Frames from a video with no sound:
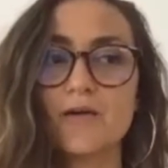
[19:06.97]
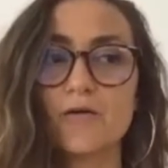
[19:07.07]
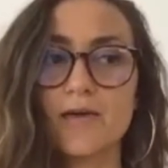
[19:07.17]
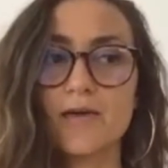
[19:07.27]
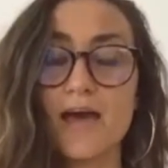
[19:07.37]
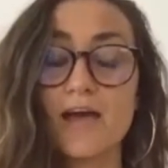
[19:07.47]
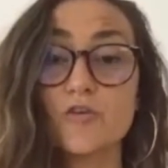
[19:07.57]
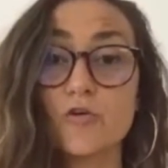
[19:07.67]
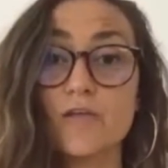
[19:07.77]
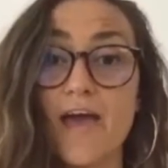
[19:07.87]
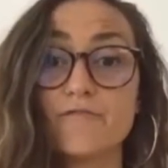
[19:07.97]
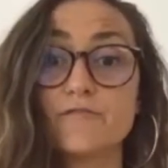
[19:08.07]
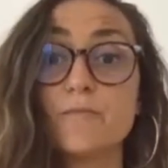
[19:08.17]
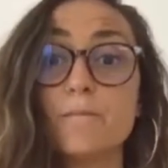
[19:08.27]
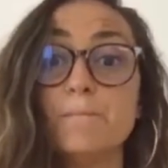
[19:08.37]
okay, I don't have
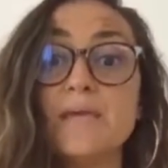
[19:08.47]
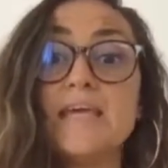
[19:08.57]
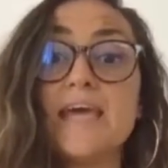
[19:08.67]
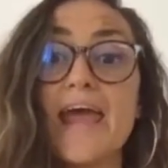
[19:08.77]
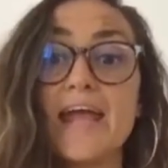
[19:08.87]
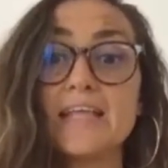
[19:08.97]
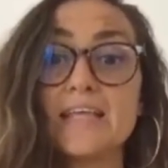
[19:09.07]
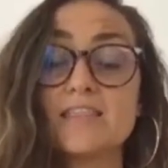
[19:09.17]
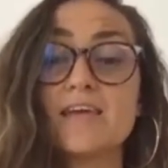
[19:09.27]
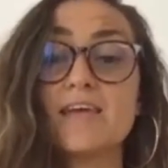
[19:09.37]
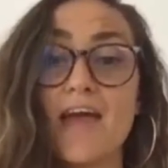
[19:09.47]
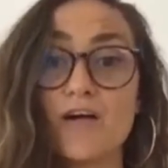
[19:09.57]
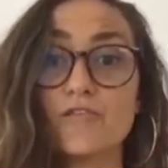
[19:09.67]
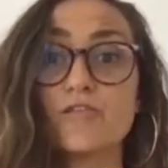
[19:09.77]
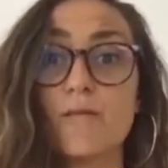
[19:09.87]
to be anything
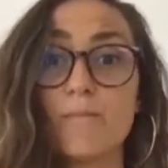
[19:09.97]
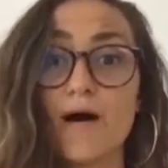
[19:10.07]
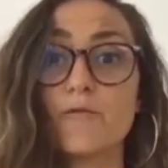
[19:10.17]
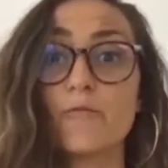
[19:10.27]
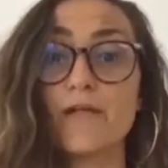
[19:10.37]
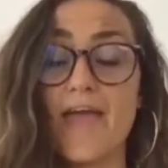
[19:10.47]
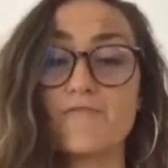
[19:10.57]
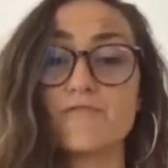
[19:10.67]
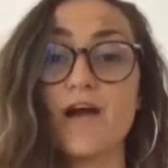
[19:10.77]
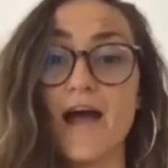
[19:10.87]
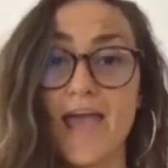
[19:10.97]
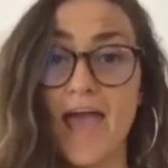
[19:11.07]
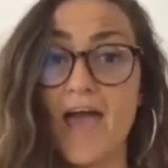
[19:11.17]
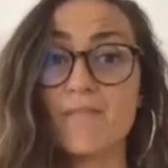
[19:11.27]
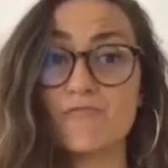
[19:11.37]
else but whatever I
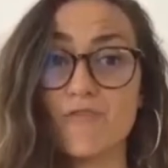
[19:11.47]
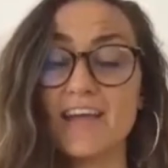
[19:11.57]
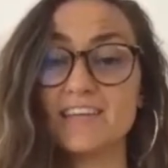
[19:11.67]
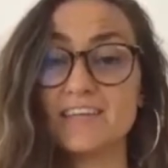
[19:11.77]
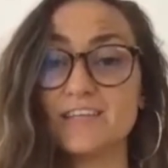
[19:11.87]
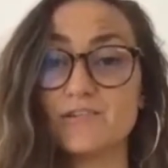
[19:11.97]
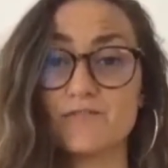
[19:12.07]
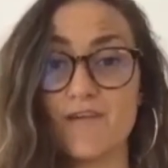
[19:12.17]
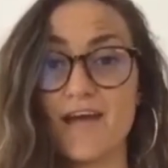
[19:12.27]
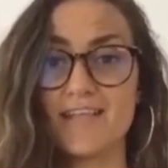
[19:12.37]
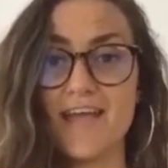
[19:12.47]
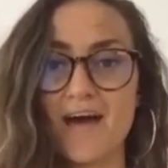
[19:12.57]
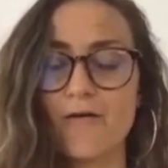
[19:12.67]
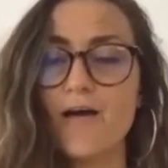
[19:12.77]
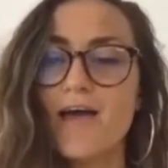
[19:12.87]
am right here and right now.